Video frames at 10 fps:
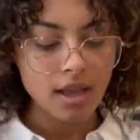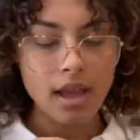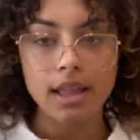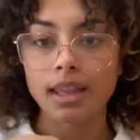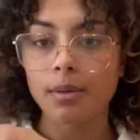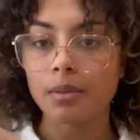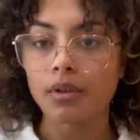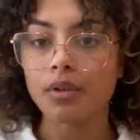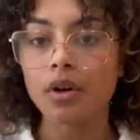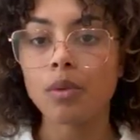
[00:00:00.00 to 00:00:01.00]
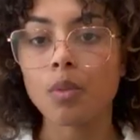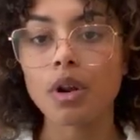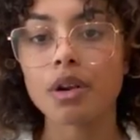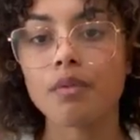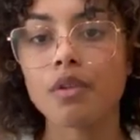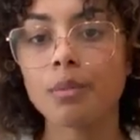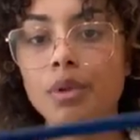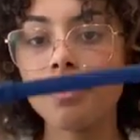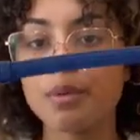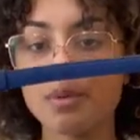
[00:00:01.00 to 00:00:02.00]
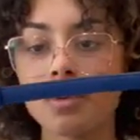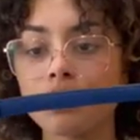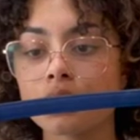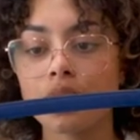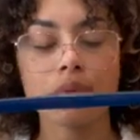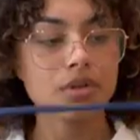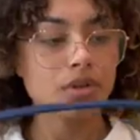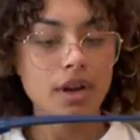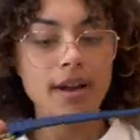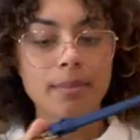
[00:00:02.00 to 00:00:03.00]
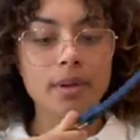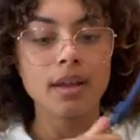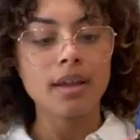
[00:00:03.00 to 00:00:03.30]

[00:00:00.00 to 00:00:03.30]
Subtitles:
and then we've got one removable shoulder strap,